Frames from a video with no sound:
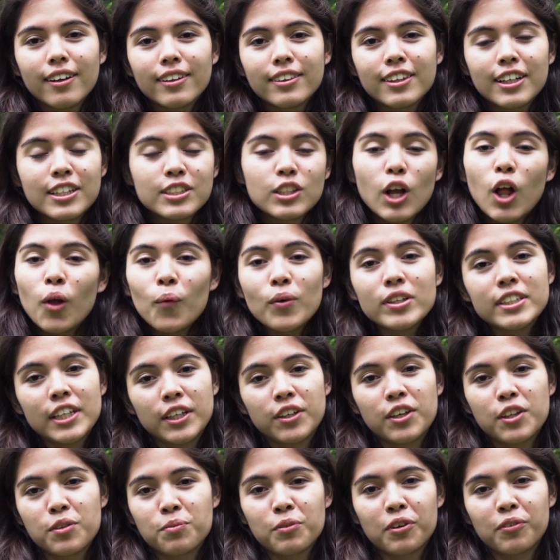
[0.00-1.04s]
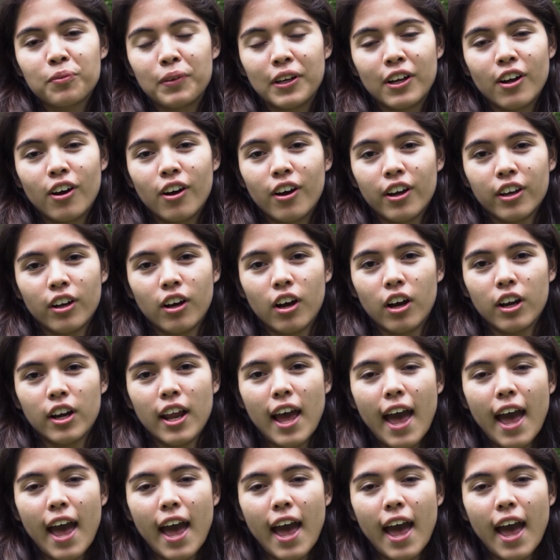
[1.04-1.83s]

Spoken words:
There's always a youth movement going on,